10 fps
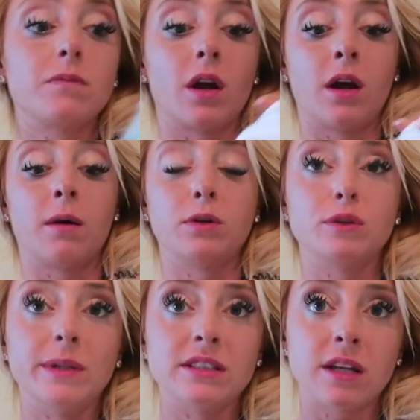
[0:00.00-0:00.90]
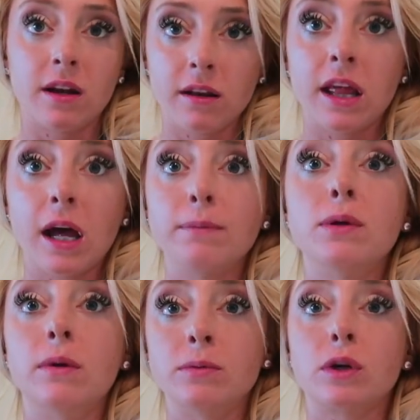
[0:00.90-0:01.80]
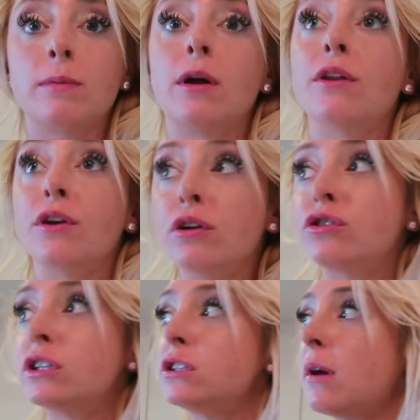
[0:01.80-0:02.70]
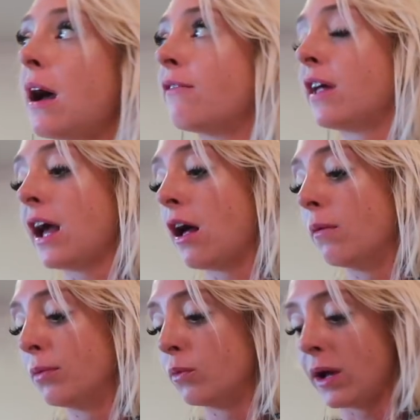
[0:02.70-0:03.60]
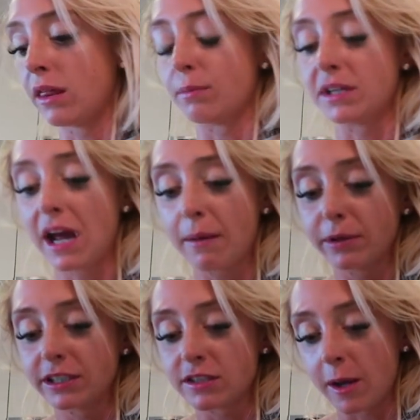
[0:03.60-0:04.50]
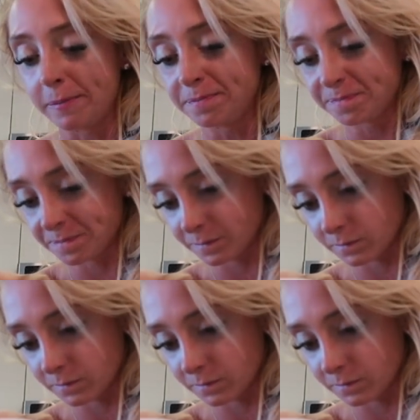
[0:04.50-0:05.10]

um, which means that they help you absorb all the nutrients you have, they help with metabolism,